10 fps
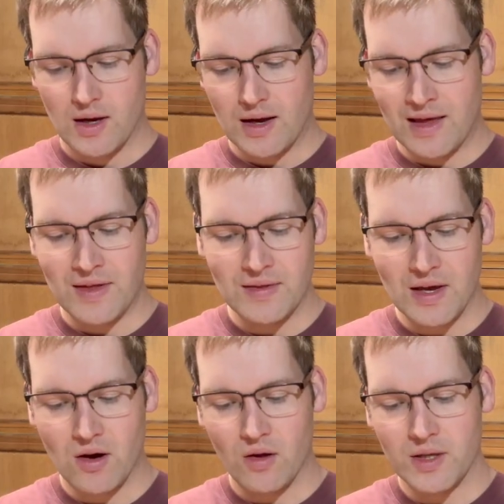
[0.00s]
I think
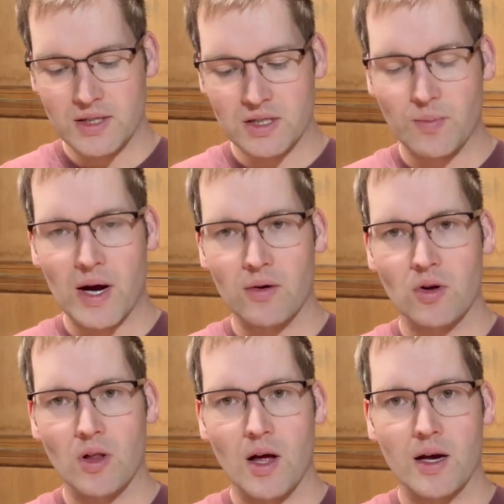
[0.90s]
they call these a
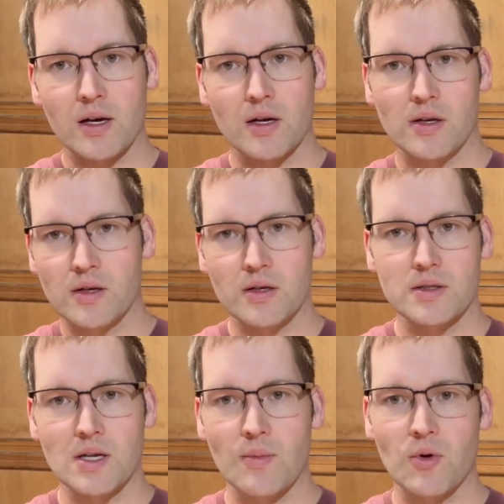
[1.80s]
spiral lock
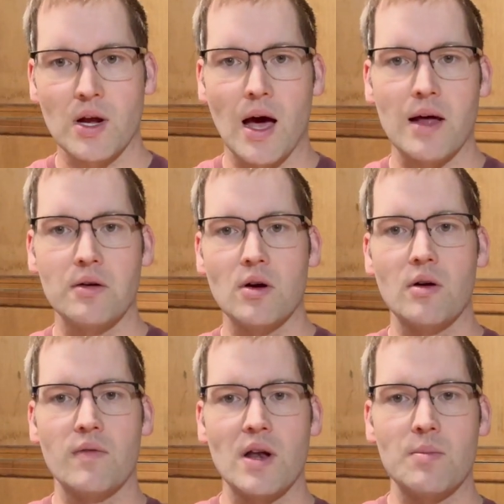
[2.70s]
snap ring. I don't know
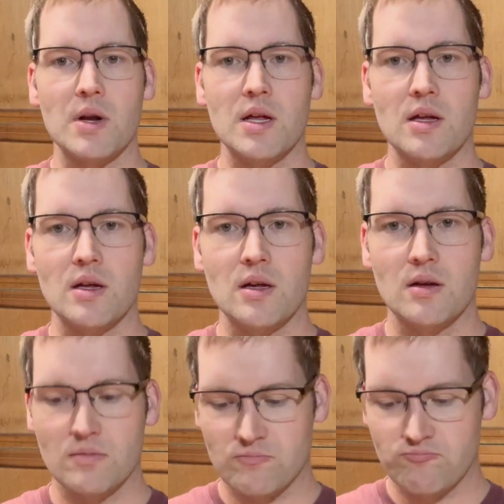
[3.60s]
if anybody
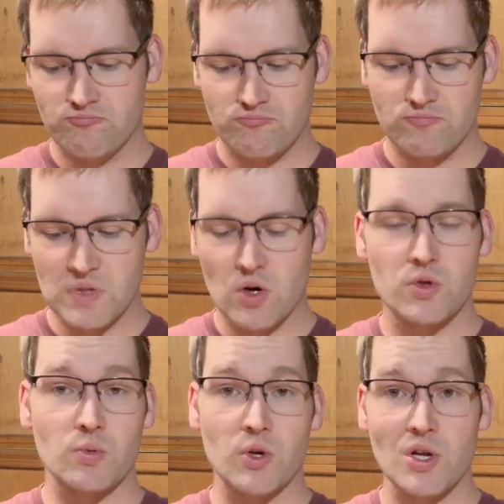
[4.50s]

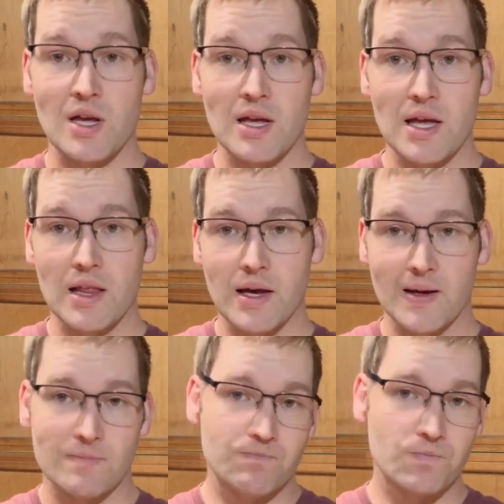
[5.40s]
knows where you can get like
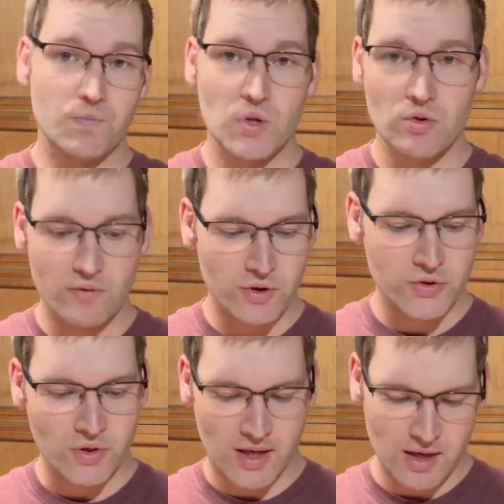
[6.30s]
a
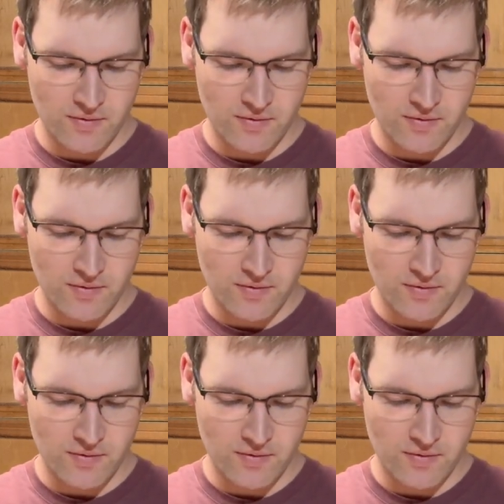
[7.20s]
universal kit of